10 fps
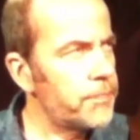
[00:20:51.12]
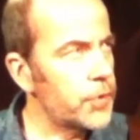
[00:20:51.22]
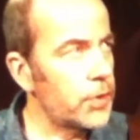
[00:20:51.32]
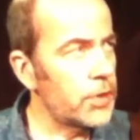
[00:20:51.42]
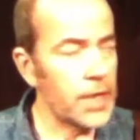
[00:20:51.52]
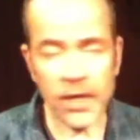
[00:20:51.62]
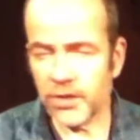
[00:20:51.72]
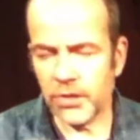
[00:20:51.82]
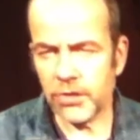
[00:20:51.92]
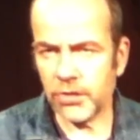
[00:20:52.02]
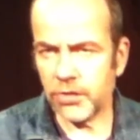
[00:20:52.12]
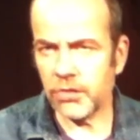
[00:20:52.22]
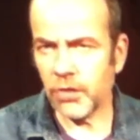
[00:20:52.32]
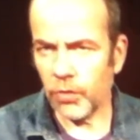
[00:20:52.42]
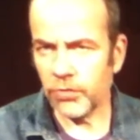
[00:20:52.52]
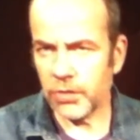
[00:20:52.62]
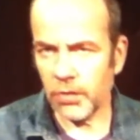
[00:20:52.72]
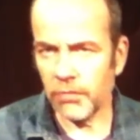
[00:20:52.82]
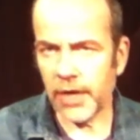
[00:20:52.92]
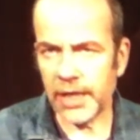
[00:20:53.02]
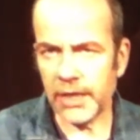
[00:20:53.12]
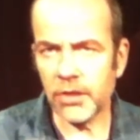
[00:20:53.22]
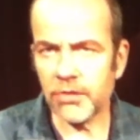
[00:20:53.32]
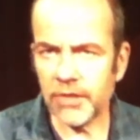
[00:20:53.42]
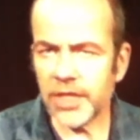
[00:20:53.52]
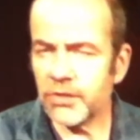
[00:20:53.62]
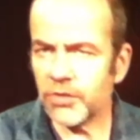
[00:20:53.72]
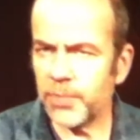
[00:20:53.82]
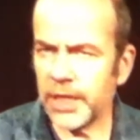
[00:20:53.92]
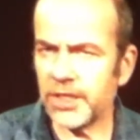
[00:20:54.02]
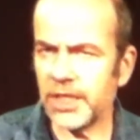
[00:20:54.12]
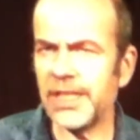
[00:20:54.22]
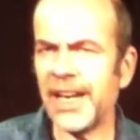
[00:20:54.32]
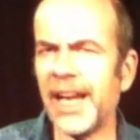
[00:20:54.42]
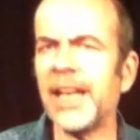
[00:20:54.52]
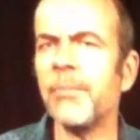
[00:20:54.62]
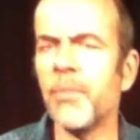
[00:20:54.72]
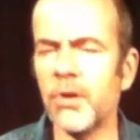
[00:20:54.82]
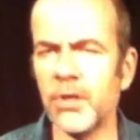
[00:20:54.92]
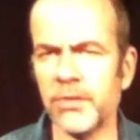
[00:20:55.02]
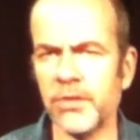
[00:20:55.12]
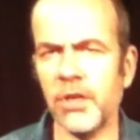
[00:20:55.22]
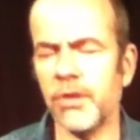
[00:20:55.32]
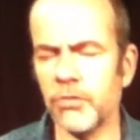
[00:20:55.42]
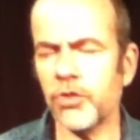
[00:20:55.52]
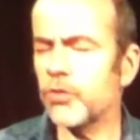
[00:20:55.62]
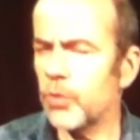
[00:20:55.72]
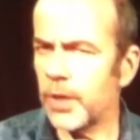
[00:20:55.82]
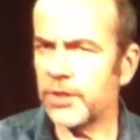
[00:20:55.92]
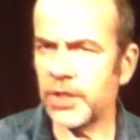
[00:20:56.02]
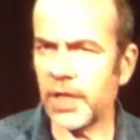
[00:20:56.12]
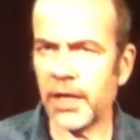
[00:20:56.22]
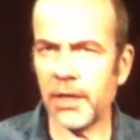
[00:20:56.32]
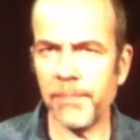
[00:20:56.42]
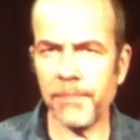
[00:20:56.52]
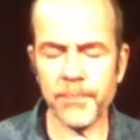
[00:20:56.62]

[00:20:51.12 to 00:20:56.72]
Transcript: Or there's just also already not original speakers in there anymore, so you should always check.